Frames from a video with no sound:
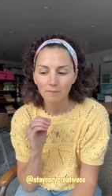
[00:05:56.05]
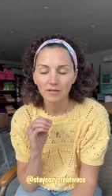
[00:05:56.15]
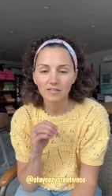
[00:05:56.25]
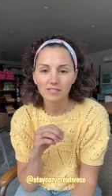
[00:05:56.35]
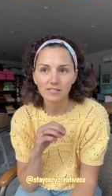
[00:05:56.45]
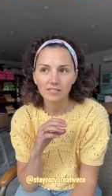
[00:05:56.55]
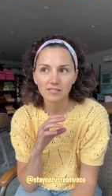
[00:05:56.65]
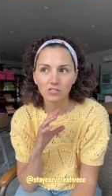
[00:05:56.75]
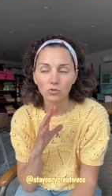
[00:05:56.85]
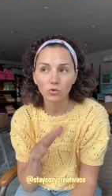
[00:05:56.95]
because
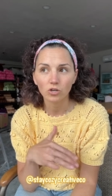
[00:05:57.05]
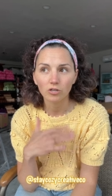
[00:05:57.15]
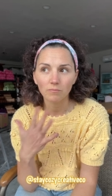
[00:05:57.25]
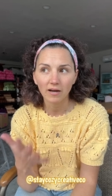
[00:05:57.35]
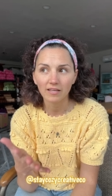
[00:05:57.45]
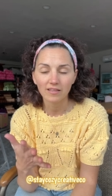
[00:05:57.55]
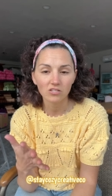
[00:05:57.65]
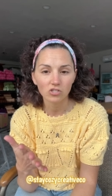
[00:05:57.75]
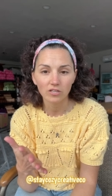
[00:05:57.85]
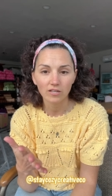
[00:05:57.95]
you could buy the
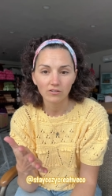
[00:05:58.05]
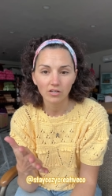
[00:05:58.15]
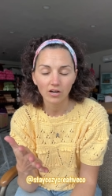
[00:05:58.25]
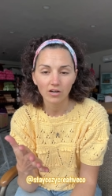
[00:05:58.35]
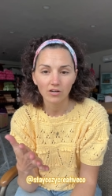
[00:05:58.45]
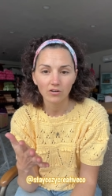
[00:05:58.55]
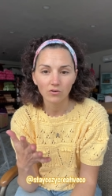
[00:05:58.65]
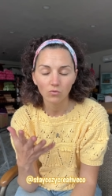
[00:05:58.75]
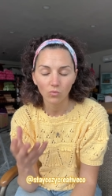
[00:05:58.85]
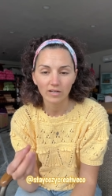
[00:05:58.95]
chenille yarn
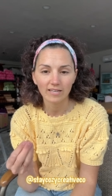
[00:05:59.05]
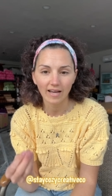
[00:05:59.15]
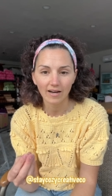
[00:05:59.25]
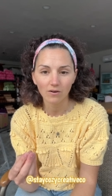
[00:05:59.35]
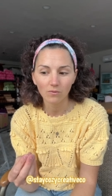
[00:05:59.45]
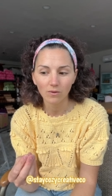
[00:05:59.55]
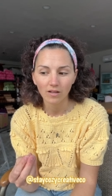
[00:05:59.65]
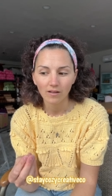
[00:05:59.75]
one now,